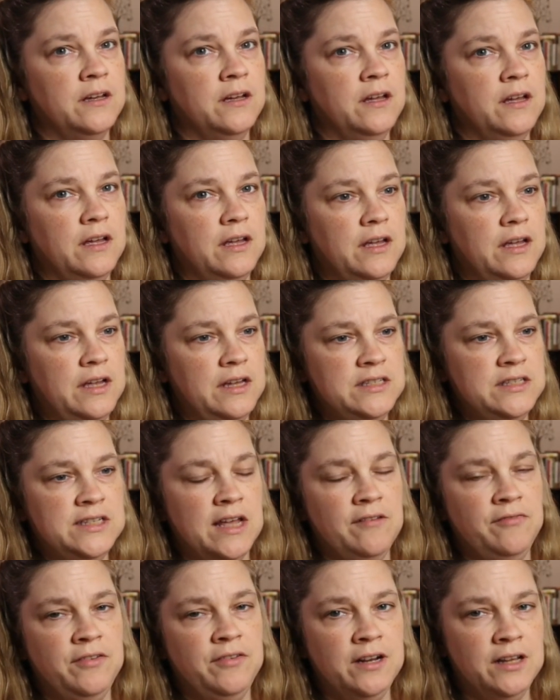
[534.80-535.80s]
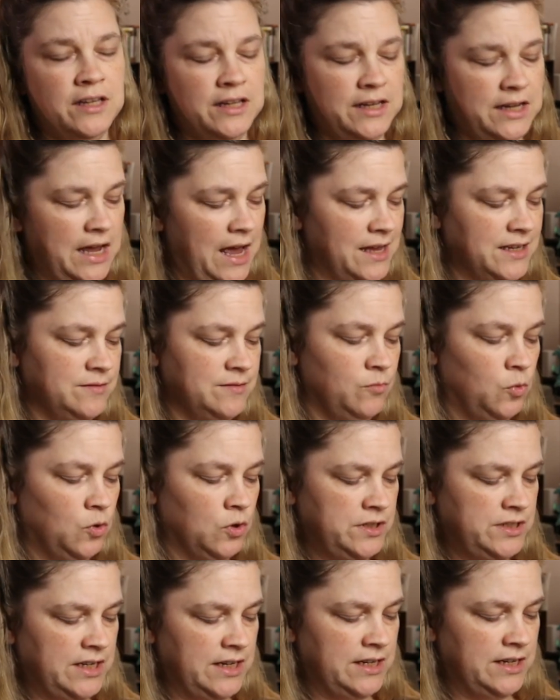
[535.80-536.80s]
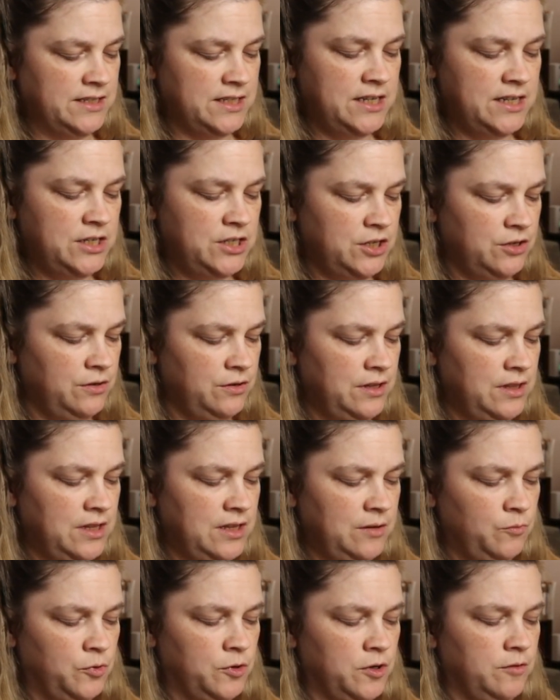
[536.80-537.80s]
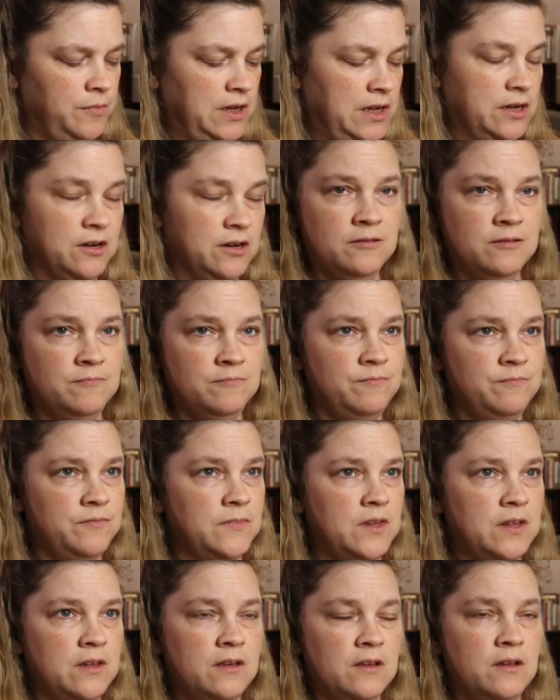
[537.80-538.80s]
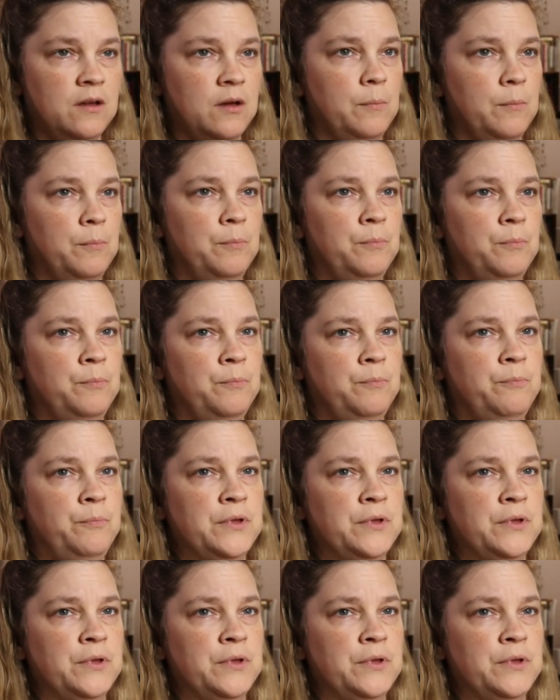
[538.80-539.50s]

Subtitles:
it definitely has more density to it than Premier. But the